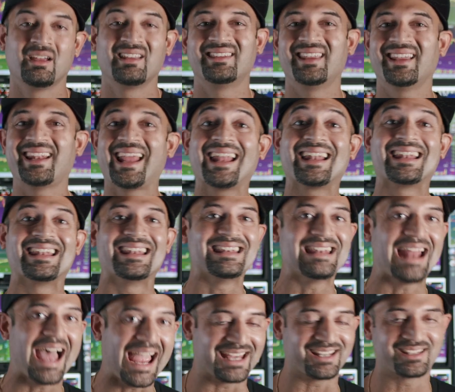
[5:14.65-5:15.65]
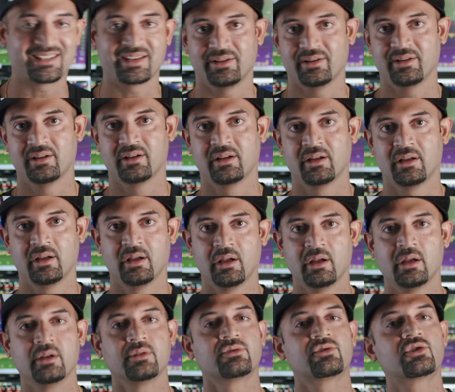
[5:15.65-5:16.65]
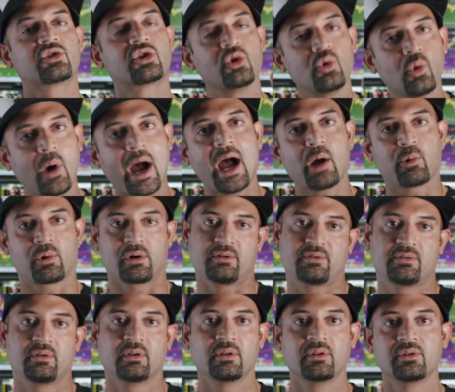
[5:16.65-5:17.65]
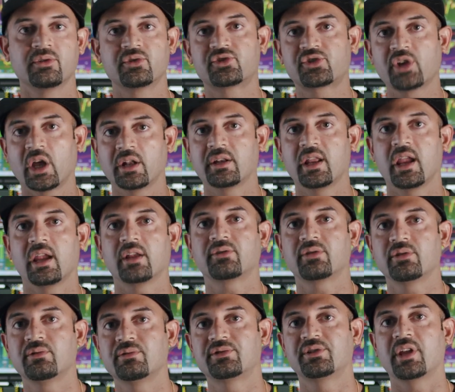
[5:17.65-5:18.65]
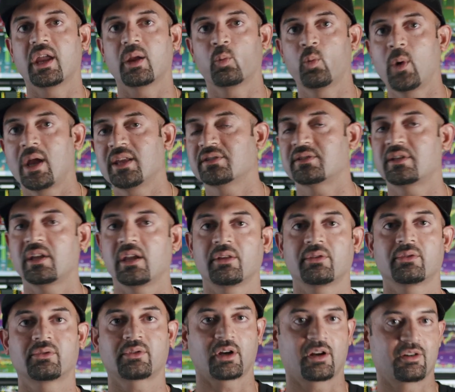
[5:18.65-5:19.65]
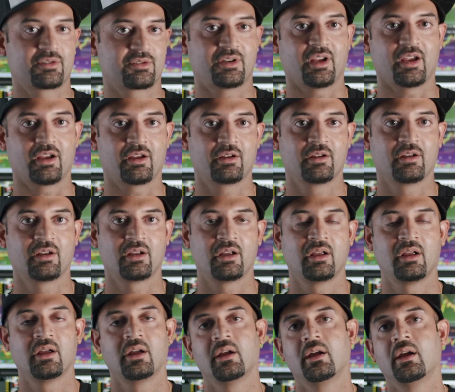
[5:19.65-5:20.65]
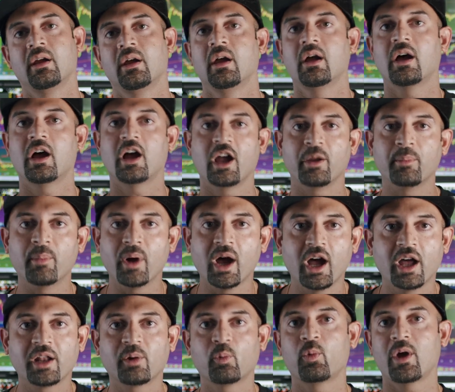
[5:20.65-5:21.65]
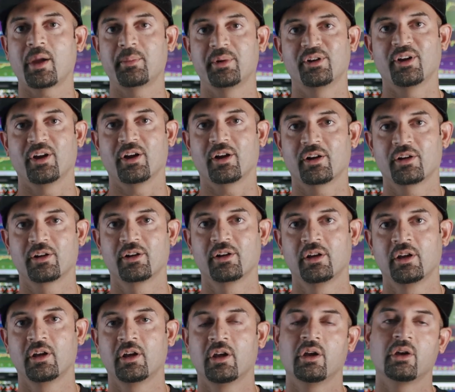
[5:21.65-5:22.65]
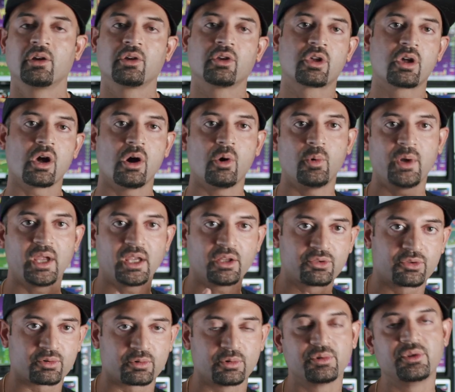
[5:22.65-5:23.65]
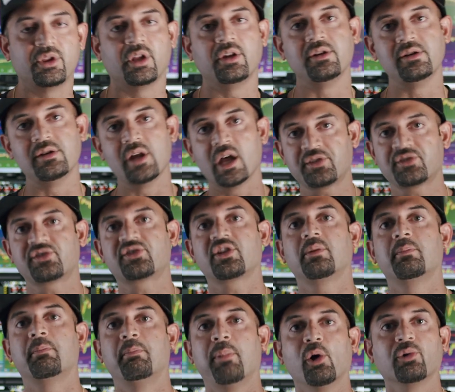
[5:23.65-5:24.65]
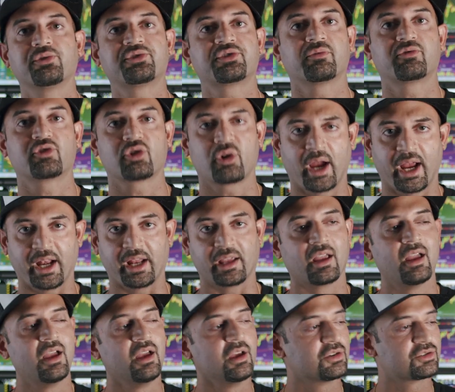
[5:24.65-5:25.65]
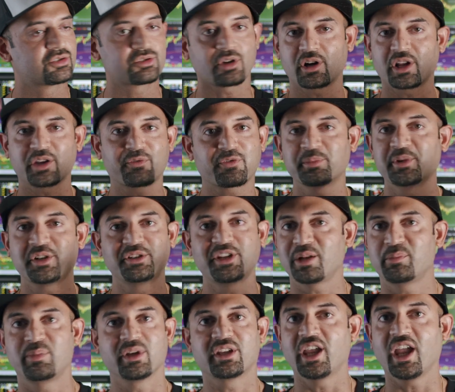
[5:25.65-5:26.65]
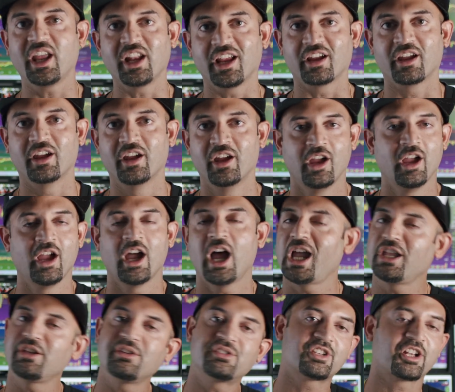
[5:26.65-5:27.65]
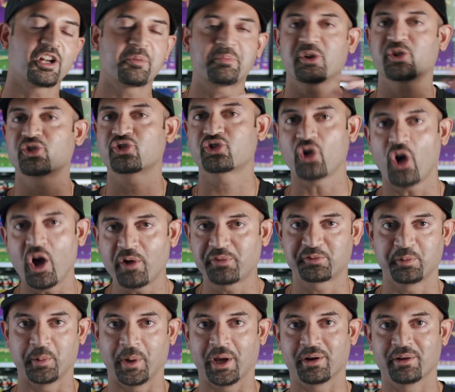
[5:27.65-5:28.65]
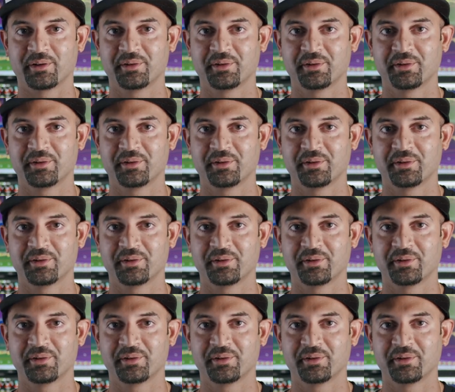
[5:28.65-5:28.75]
Then at night, 2 hours, Sunday, Tuesday, Wednesday, Thursday, I'm on webinar, going through the nuts and bolts of trading, starting from the dead beginning, how you set up your software,